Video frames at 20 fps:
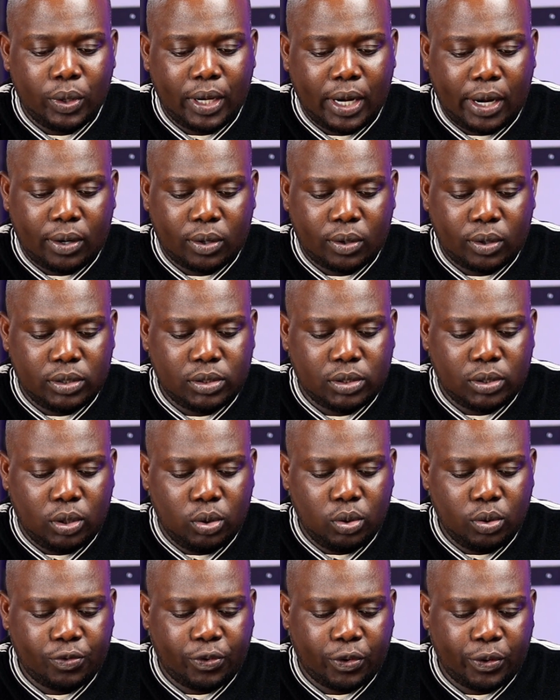we are going to
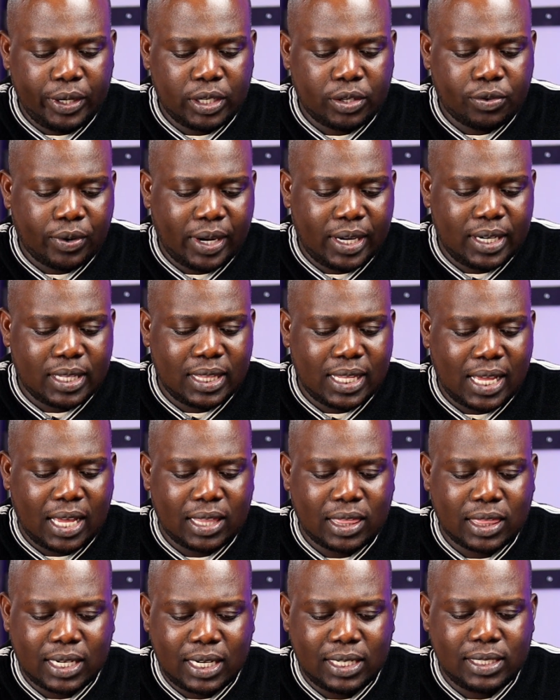look for it right
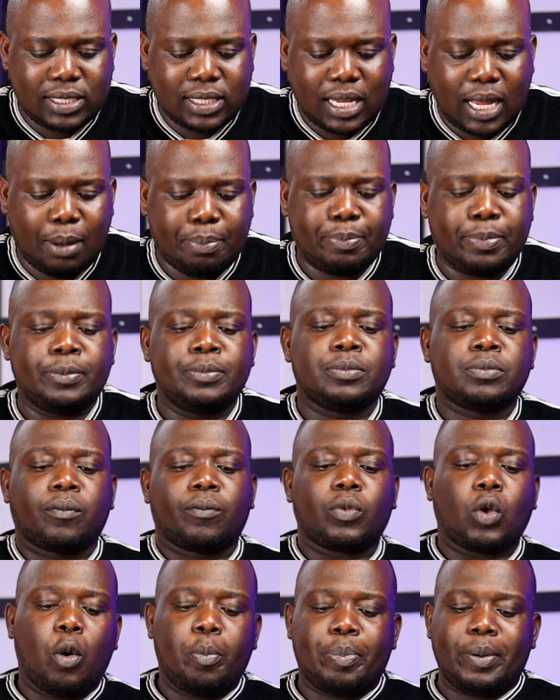there, Threads app,
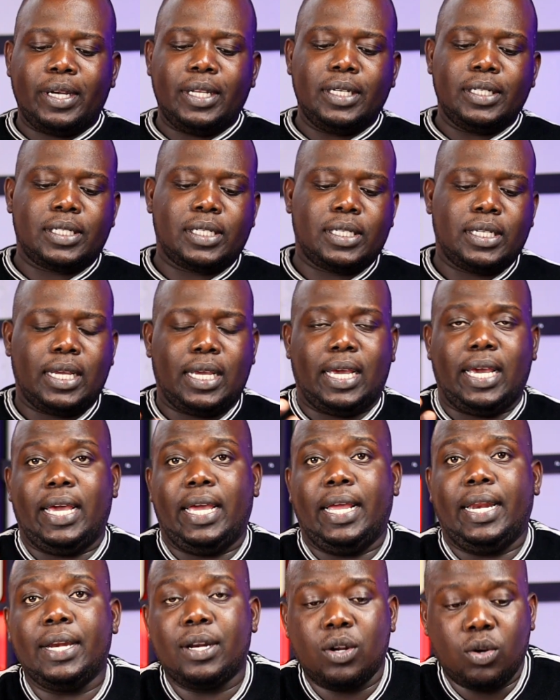open it,
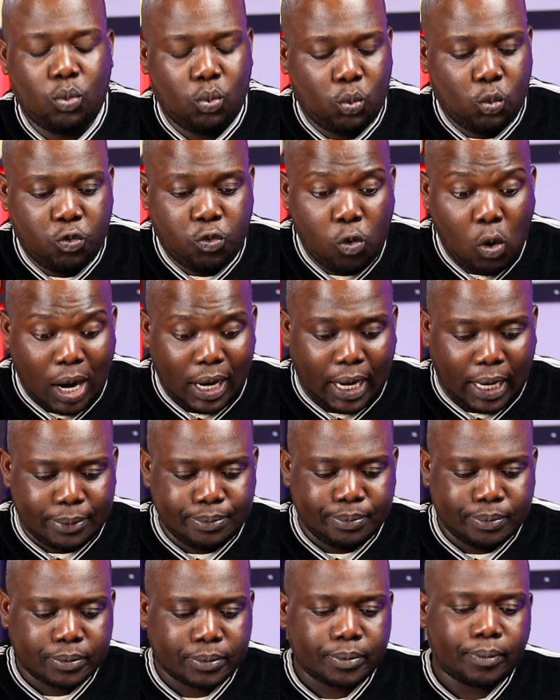and voila.